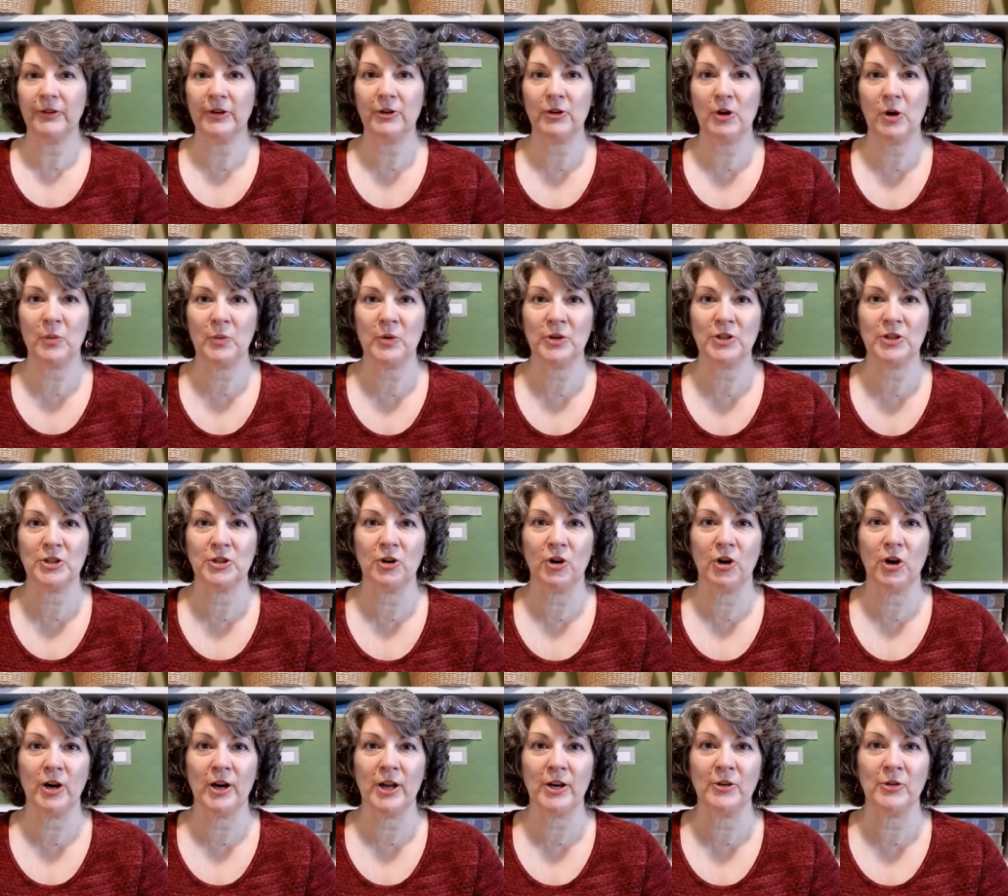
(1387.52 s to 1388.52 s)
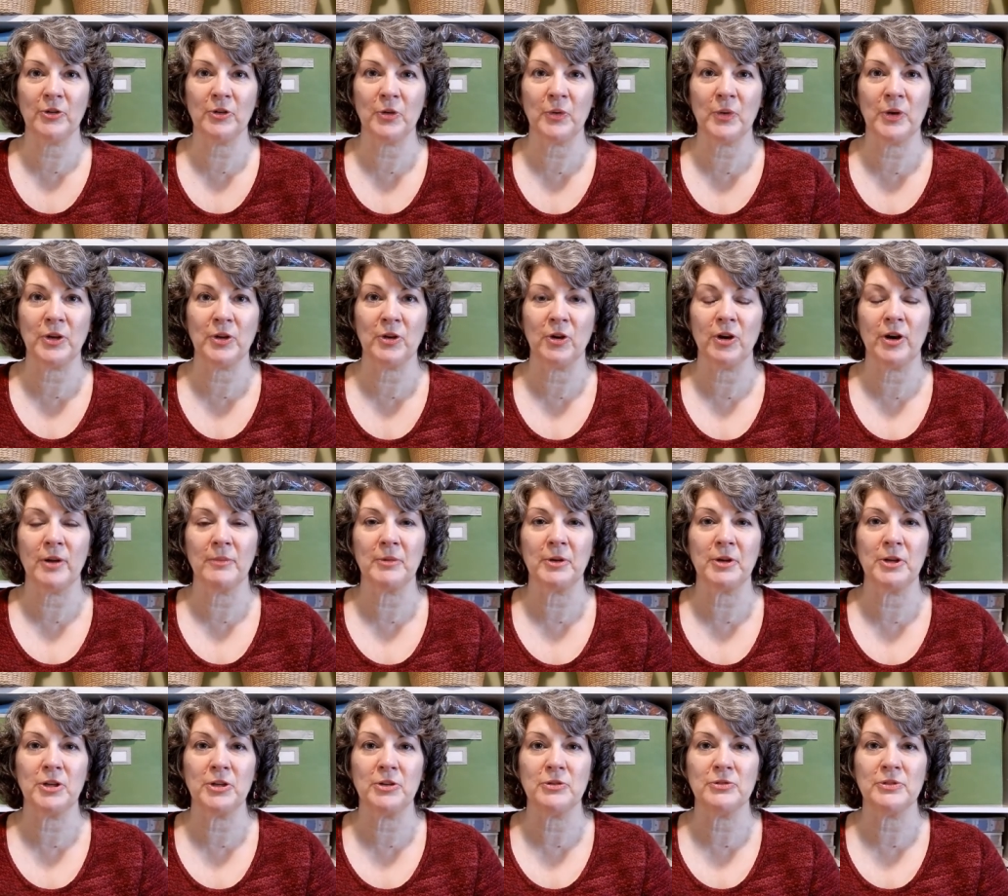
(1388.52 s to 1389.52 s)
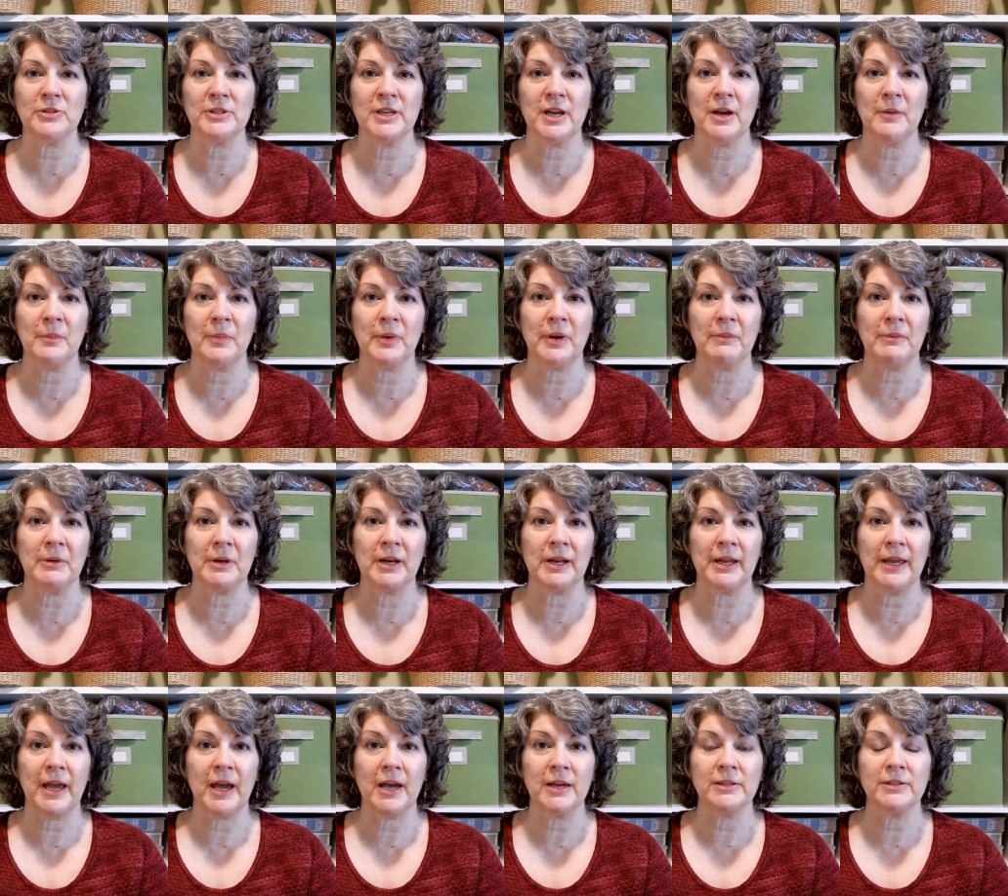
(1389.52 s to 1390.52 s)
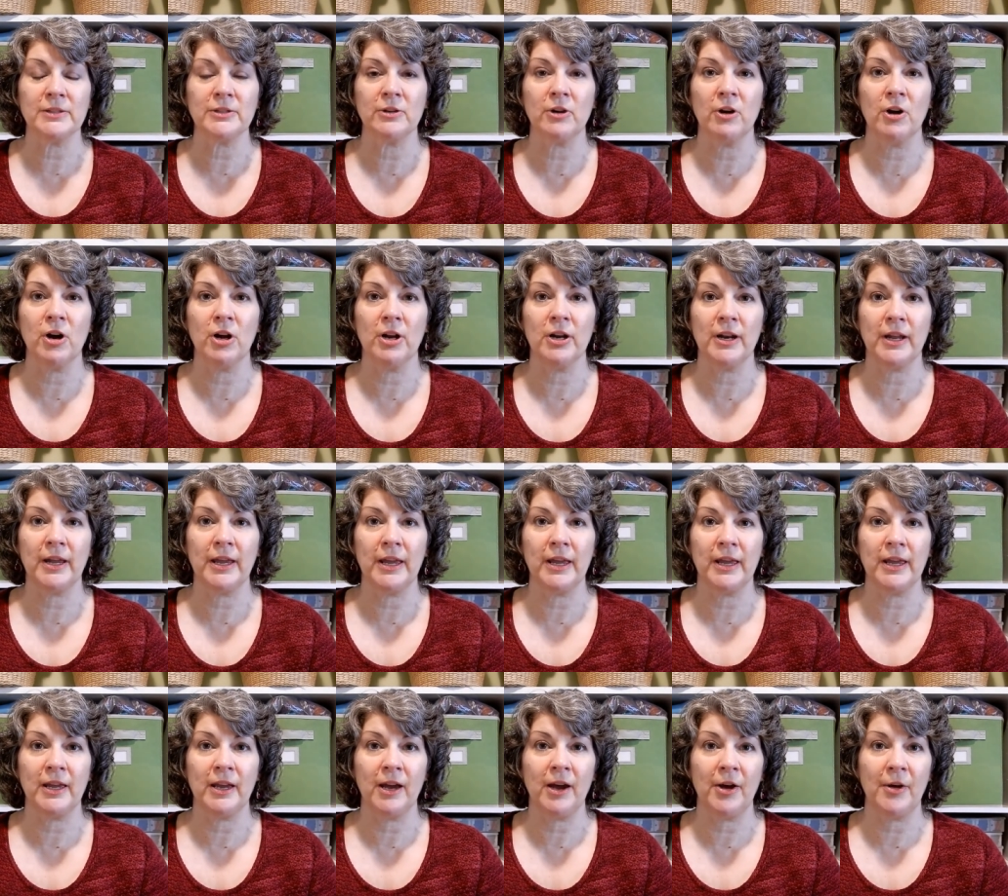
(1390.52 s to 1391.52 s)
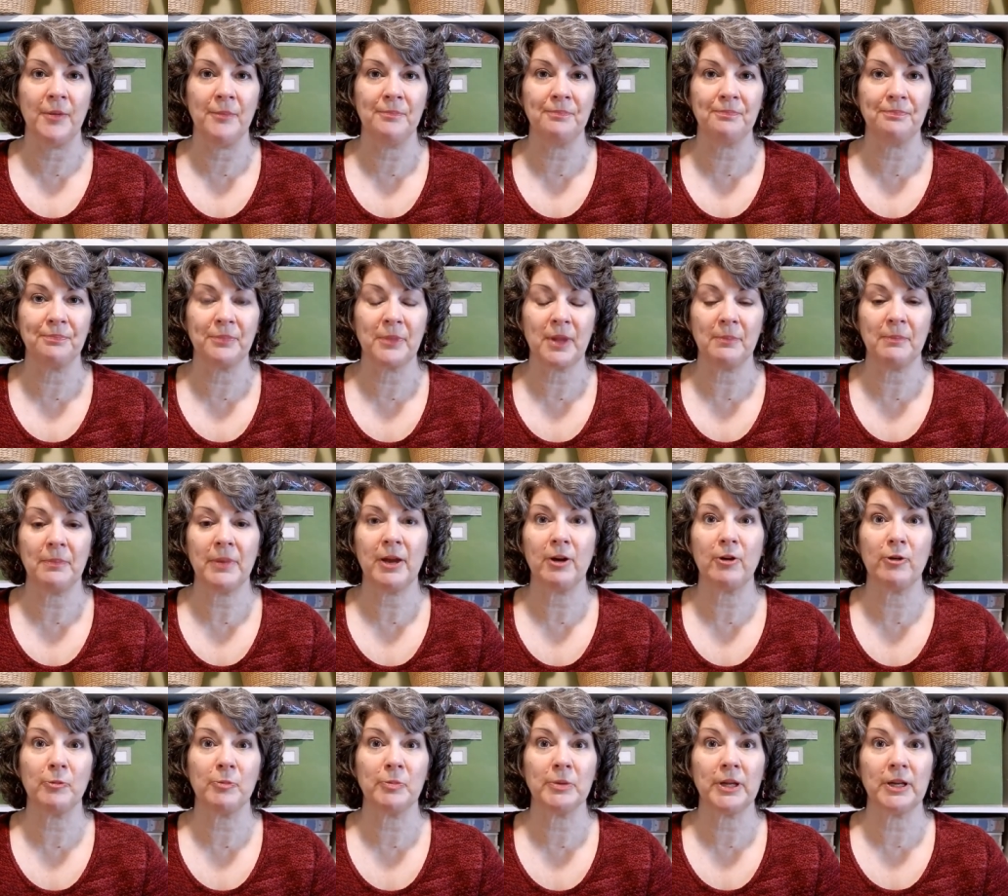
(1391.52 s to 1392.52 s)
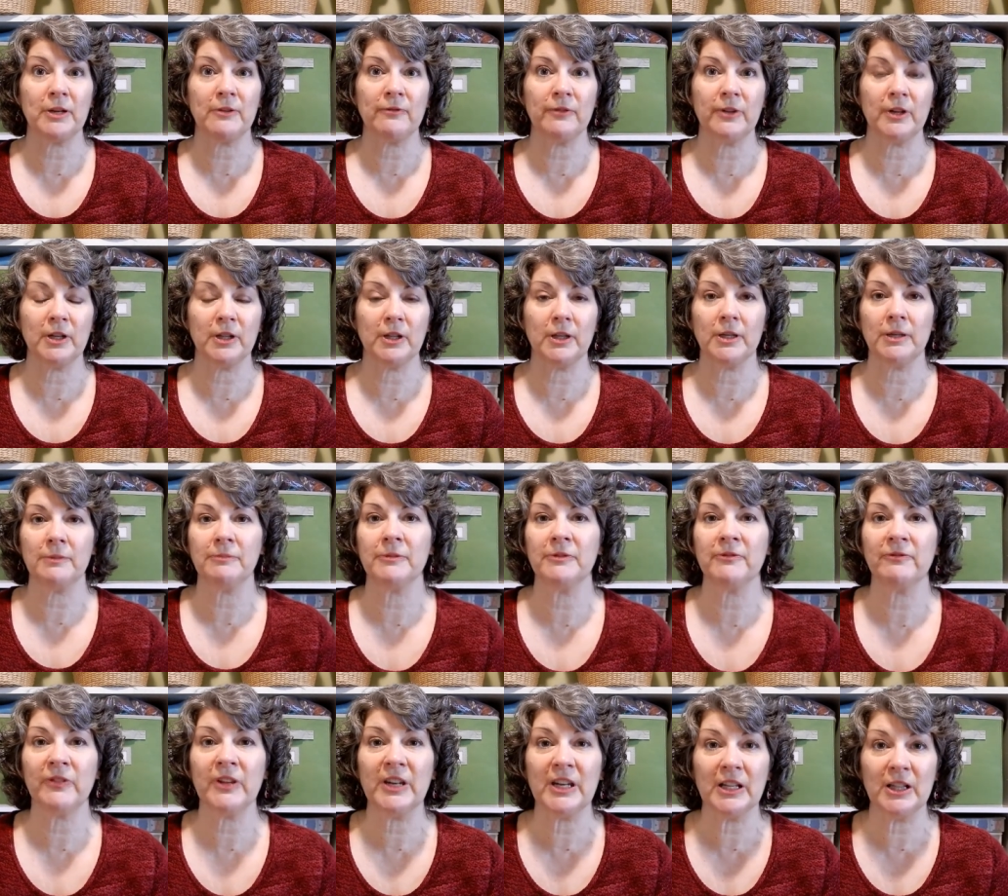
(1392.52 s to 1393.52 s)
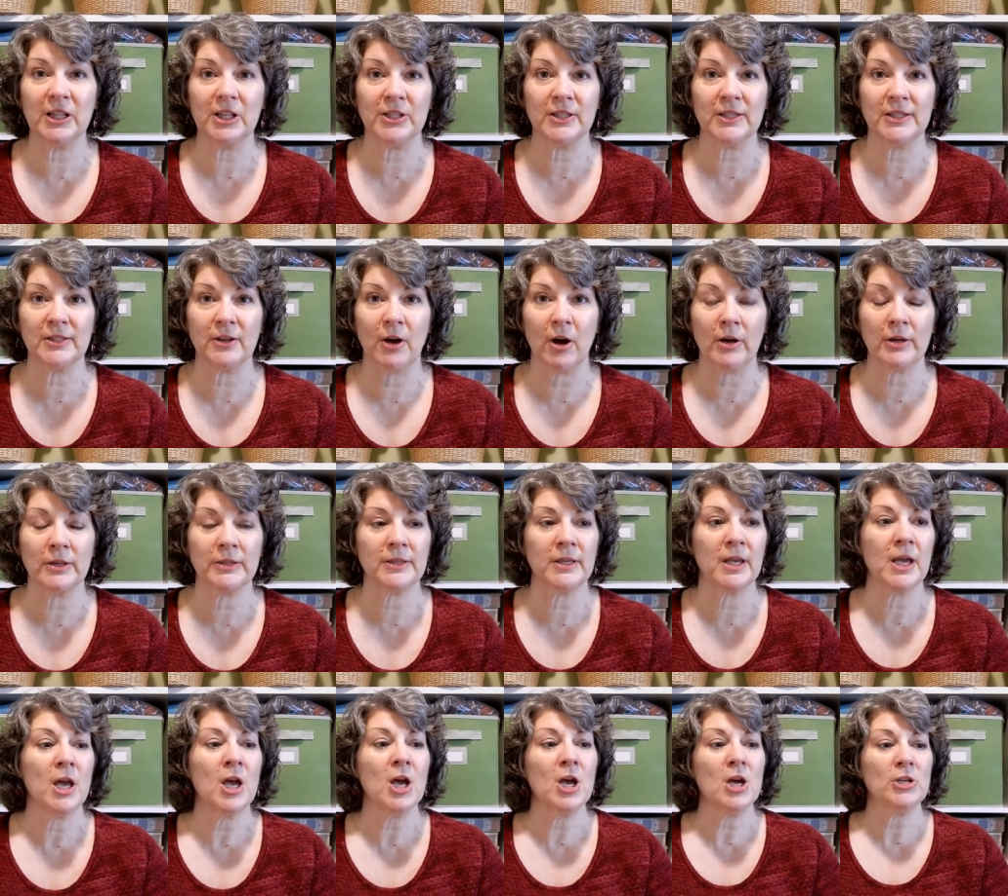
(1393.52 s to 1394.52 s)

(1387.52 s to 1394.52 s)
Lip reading: figure out which yarn. I don't know what yarn I'm going to use yet, but I'm going to cast on a pair of plain vanilla socks.